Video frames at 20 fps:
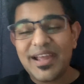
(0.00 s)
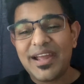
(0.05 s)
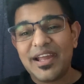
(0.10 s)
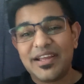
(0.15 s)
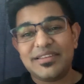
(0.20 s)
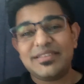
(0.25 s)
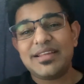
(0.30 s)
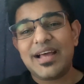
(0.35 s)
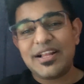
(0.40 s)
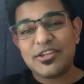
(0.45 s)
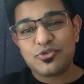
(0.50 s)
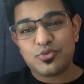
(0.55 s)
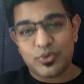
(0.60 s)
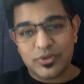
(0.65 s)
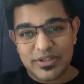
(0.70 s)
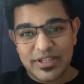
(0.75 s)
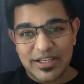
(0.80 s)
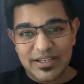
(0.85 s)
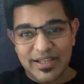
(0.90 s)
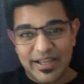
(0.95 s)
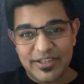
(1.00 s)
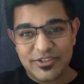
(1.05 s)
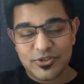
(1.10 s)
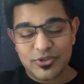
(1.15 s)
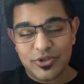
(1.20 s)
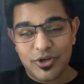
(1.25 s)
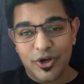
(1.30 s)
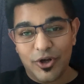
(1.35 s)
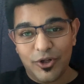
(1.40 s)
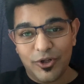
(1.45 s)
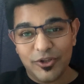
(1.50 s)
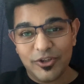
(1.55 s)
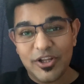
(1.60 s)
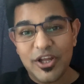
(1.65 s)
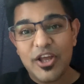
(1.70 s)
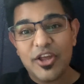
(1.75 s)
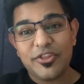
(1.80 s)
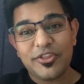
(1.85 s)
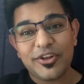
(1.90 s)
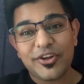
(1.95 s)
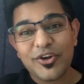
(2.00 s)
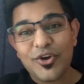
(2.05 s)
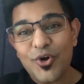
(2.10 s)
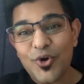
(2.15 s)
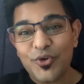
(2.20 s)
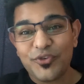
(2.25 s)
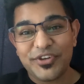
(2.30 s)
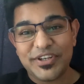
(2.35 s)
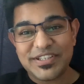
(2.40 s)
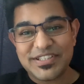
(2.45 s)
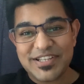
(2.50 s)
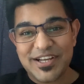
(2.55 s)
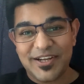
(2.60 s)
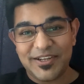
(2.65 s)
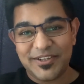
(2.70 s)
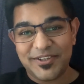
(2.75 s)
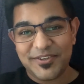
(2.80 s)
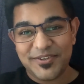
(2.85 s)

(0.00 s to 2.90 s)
and that's what they like to call the COVID tongue.